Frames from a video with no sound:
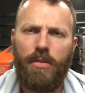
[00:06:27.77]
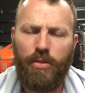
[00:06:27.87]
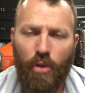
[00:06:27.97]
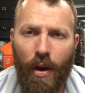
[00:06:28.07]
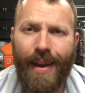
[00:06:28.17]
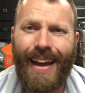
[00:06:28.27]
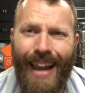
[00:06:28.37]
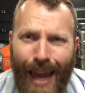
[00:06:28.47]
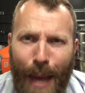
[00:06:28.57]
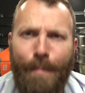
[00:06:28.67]

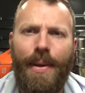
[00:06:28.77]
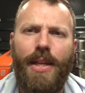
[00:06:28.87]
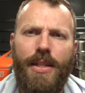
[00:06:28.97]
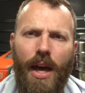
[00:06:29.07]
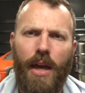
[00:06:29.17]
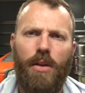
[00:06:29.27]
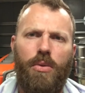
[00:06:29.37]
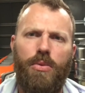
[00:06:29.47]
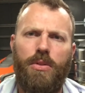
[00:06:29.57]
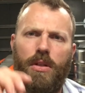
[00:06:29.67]
tri-clamp
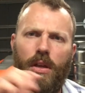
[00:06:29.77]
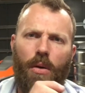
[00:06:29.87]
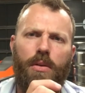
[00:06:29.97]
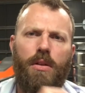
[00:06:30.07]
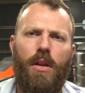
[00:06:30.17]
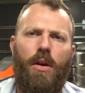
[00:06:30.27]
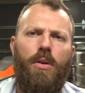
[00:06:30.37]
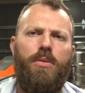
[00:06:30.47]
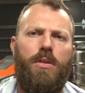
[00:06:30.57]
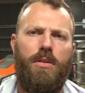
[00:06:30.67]
tails to go into the
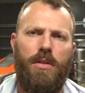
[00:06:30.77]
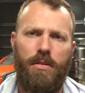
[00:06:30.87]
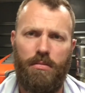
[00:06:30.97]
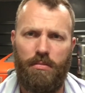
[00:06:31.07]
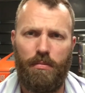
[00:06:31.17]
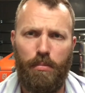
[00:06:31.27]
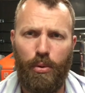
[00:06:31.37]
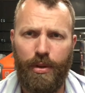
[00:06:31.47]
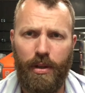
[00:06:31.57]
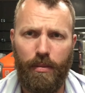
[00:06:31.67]
hose because it's
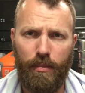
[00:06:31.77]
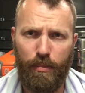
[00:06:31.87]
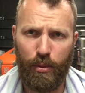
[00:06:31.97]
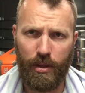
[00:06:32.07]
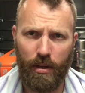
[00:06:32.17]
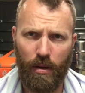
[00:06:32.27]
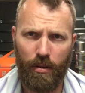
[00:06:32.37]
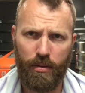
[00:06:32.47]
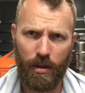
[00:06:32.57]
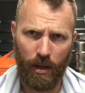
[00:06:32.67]
butty
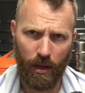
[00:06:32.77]
hose.